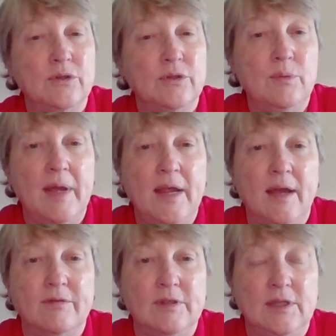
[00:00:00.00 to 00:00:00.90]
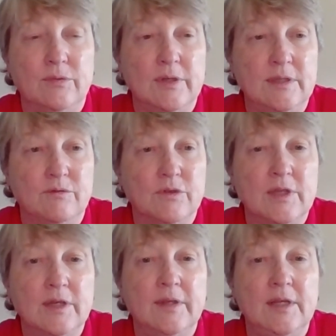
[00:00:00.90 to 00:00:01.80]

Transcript: you may have a decrease in fertility.